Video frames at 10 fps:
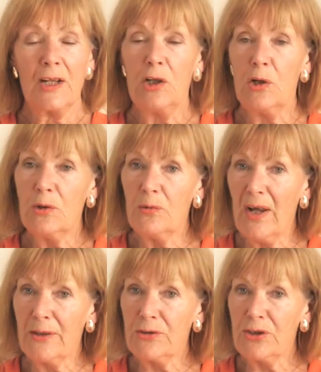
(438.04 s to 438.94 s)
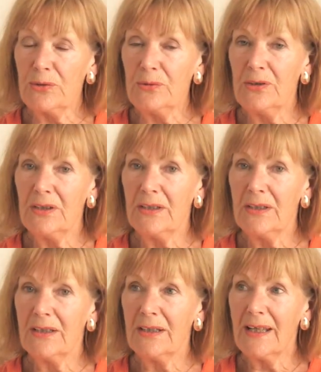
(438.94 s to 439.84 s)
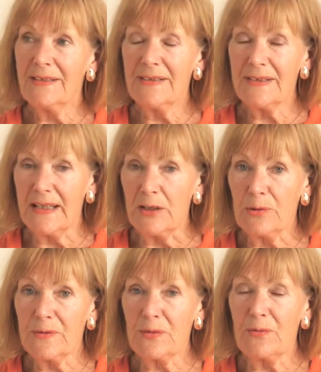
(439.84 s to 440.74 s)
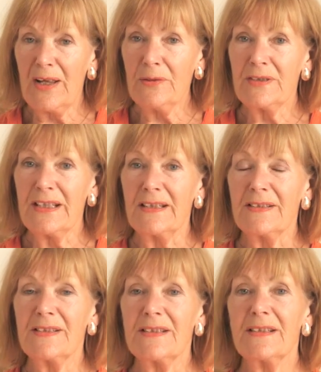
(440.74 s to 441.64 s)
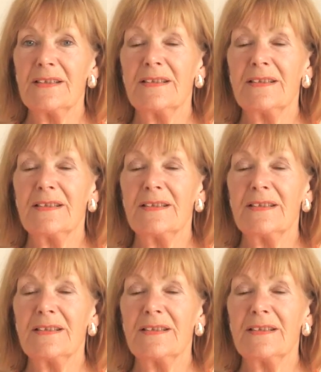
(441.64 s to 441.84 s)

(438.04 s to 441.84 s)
Look around you and see your surroundings.